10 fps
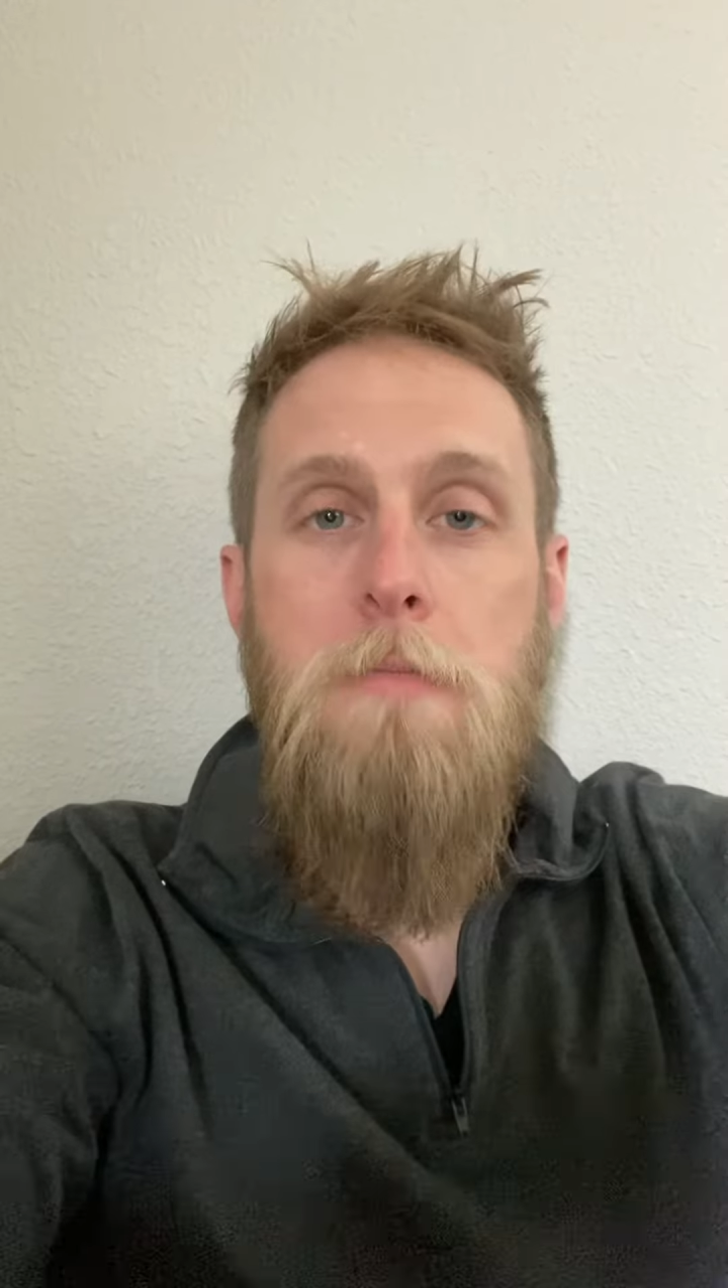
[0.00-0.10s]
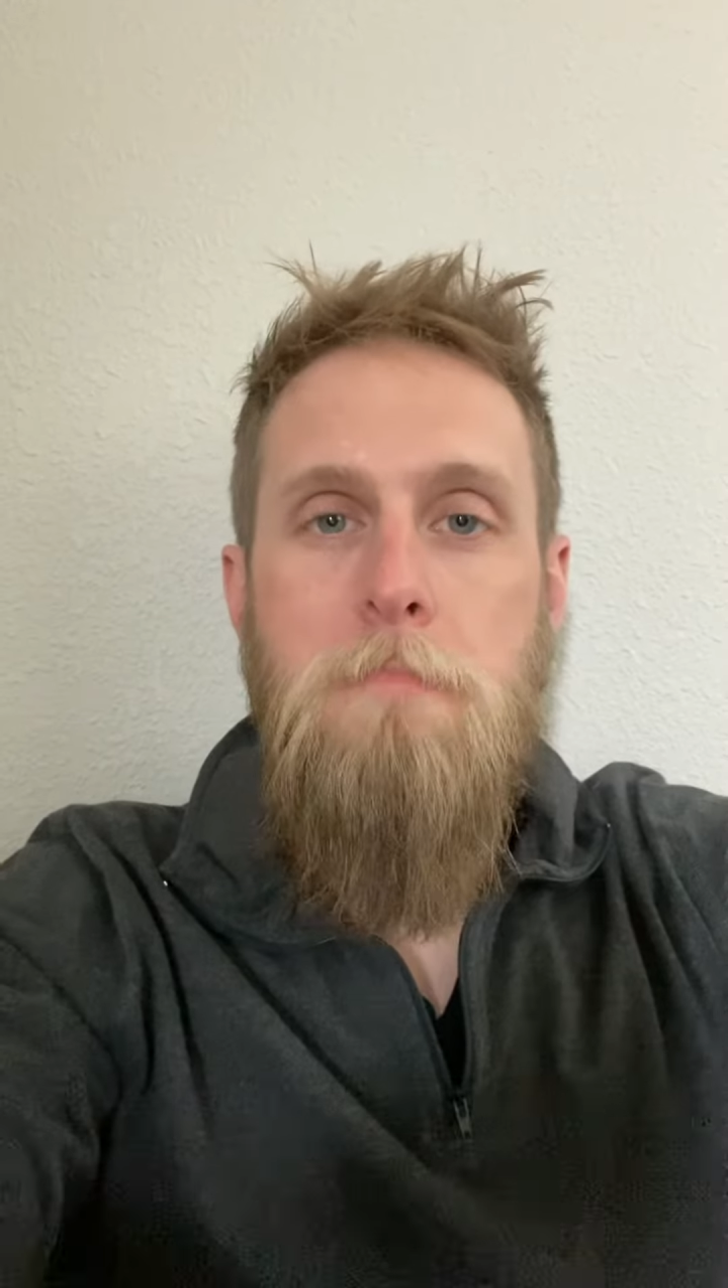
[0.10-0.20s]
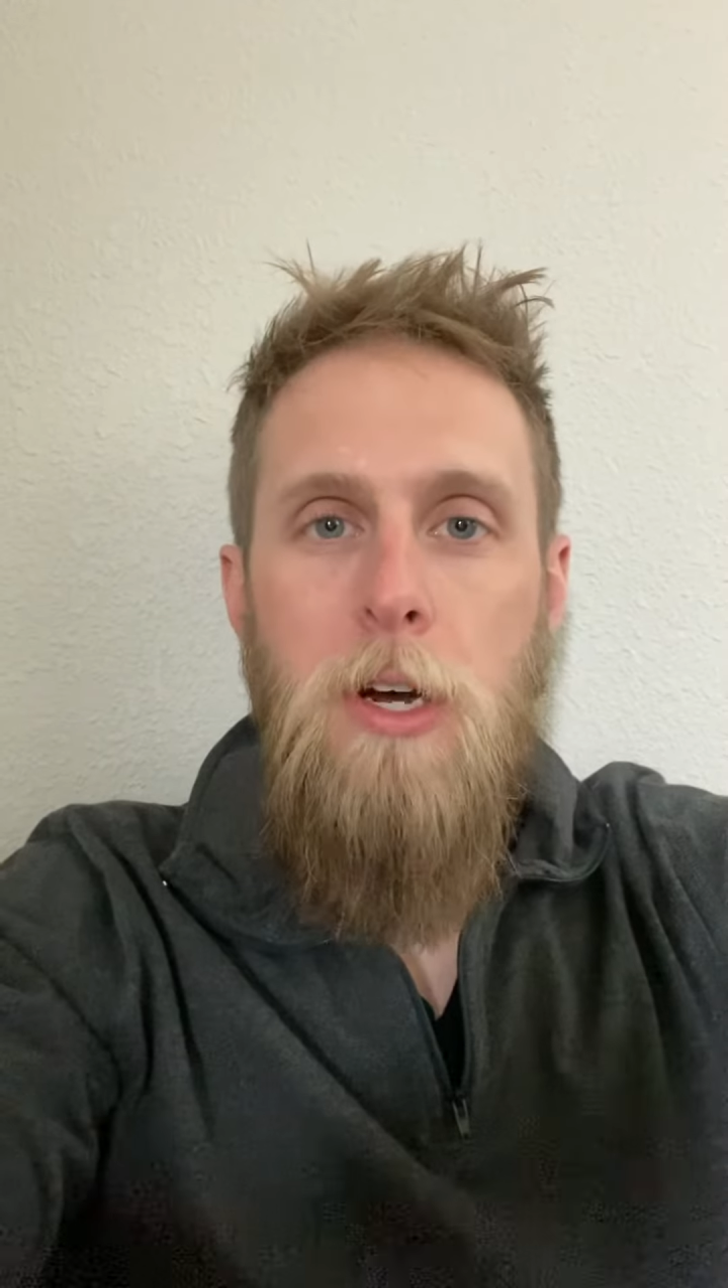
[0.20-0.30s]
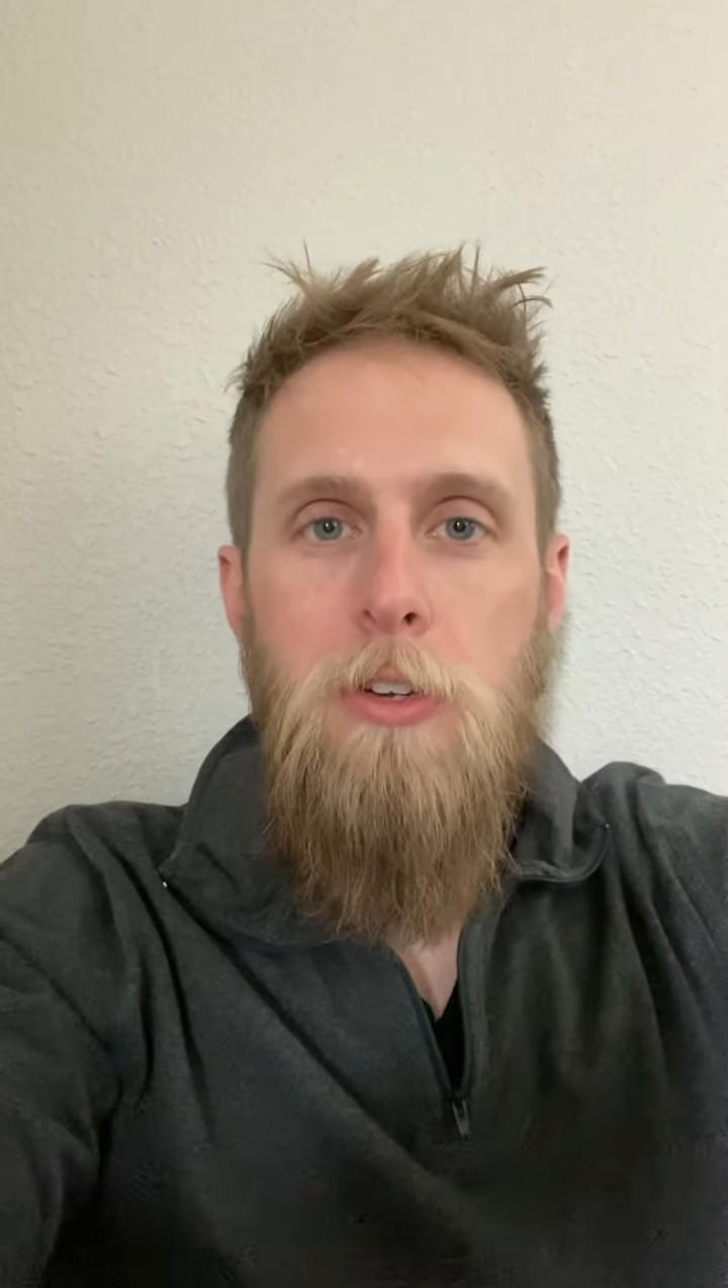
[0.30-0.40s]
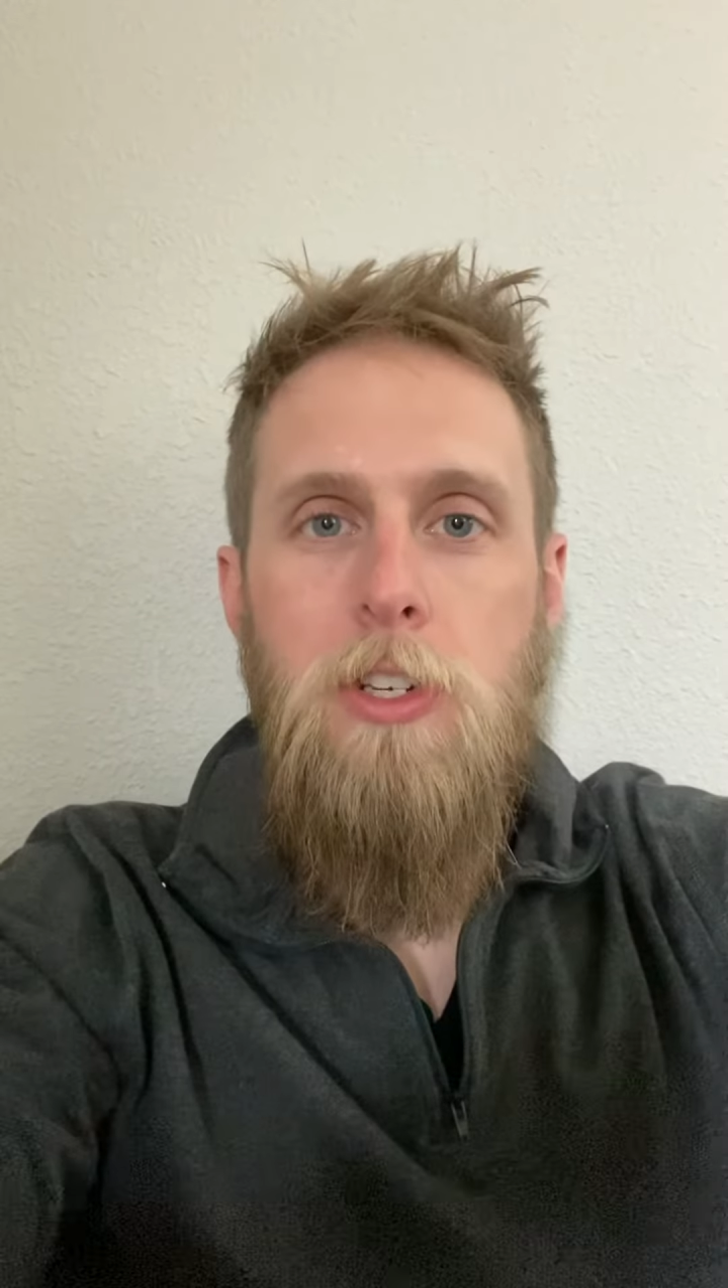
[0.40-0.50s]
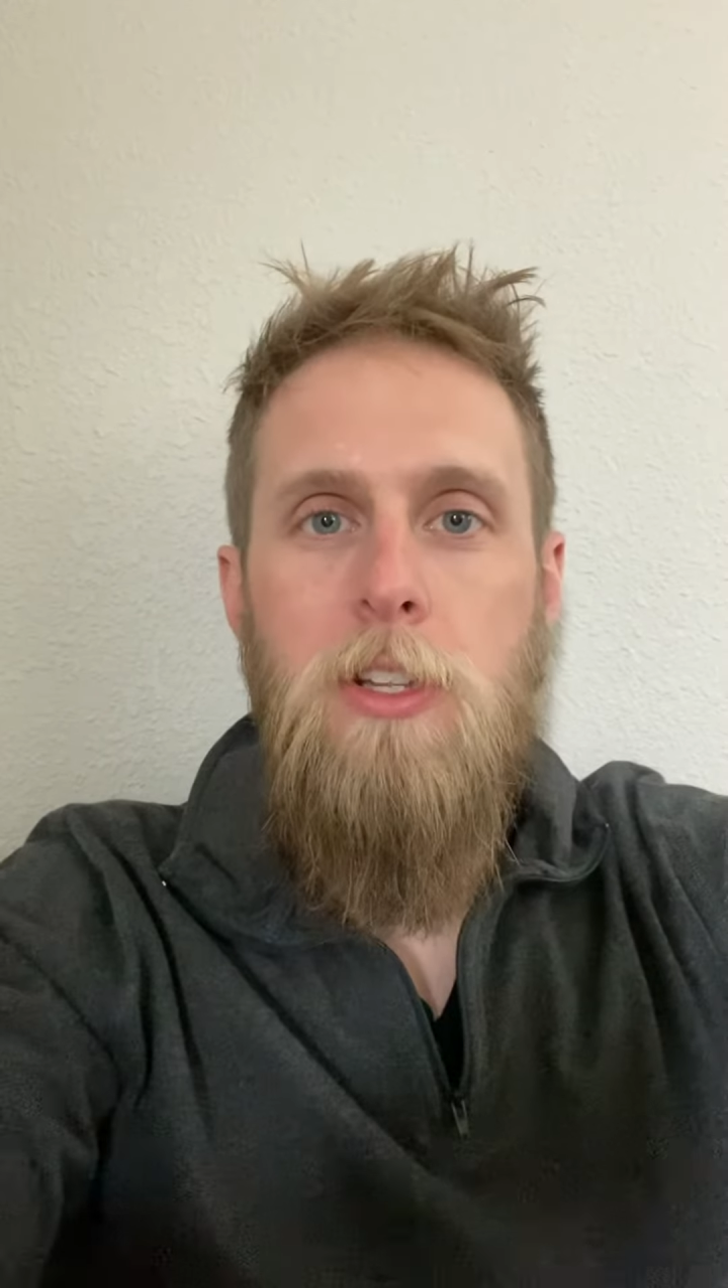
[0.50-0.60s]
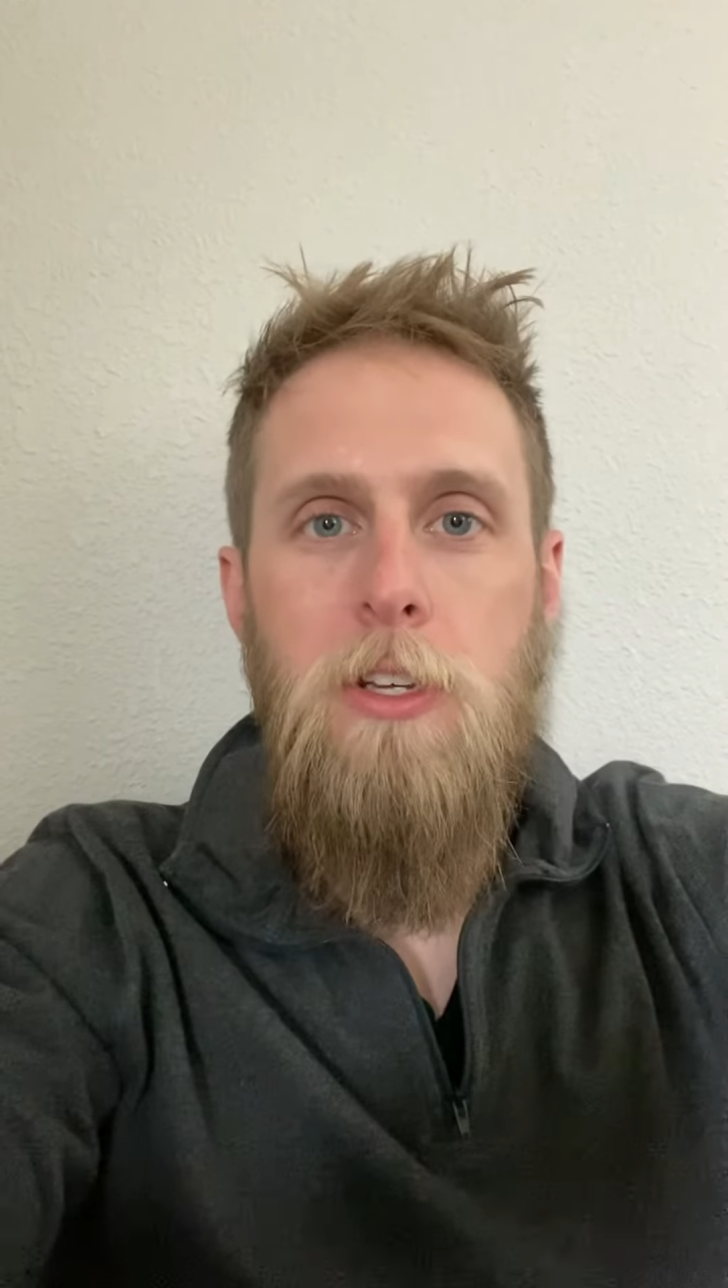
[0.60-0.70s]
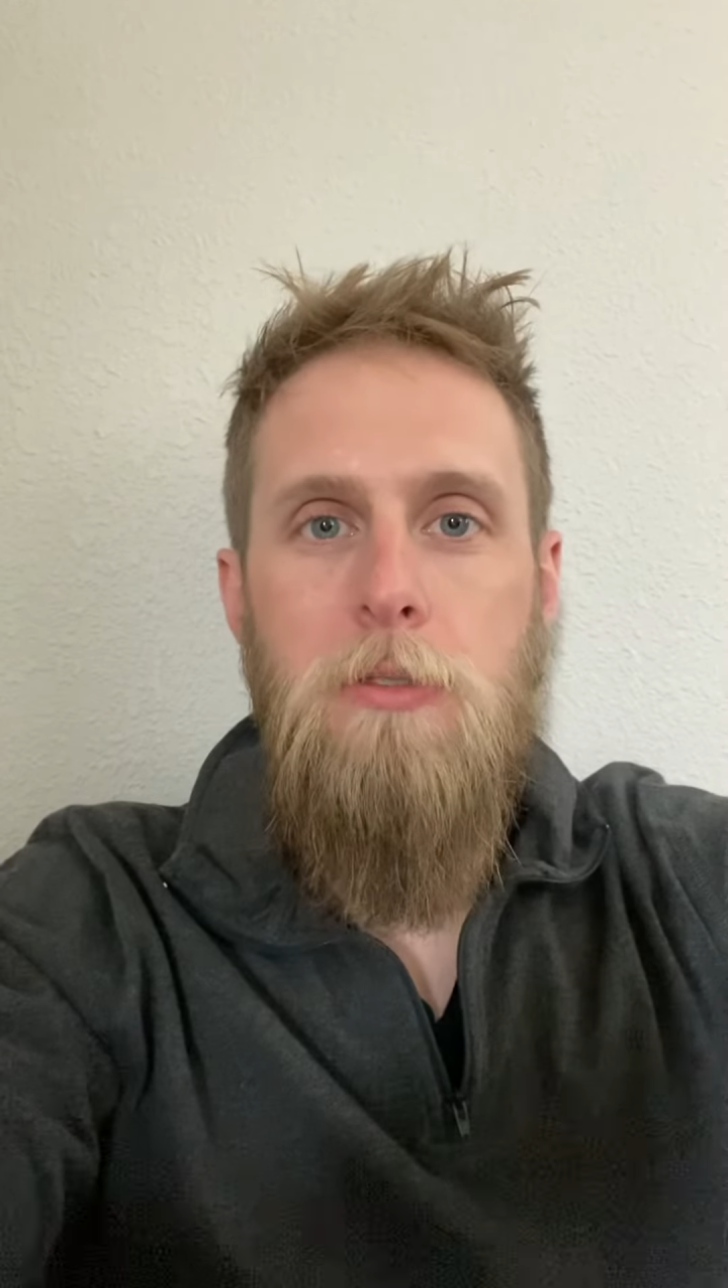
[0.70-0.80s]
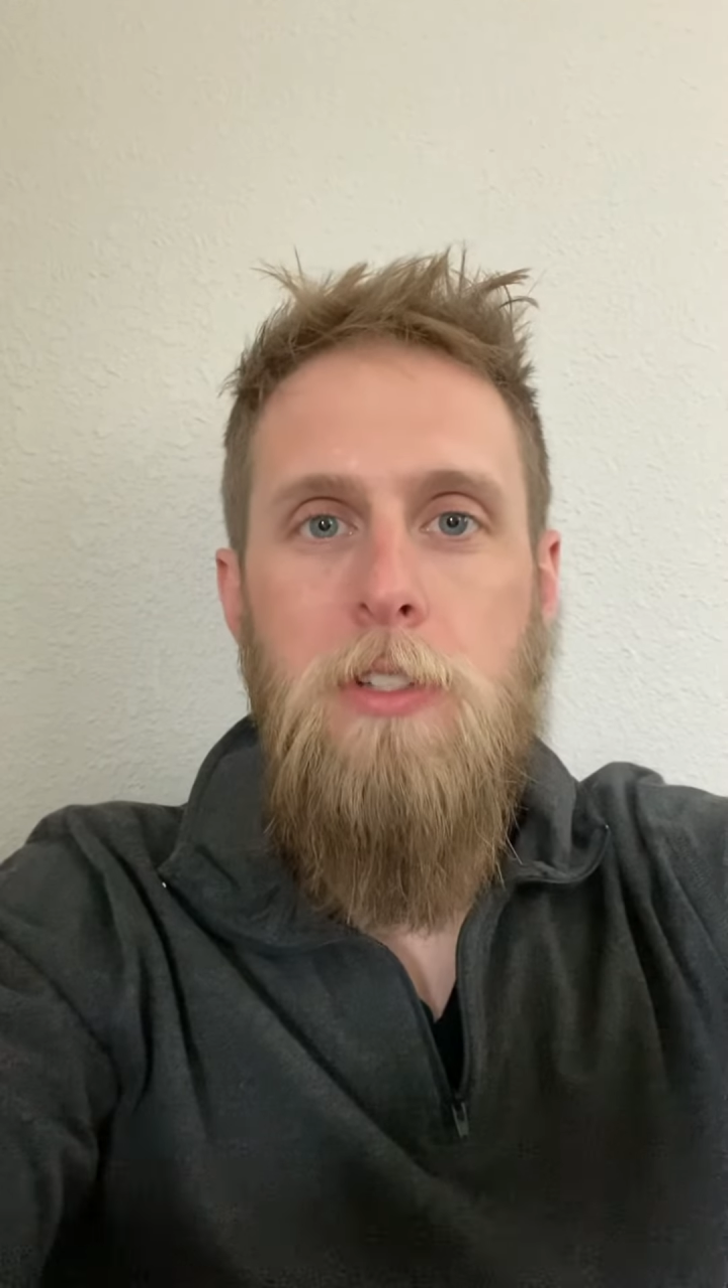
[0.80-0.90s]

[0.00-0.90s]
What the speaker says: motion those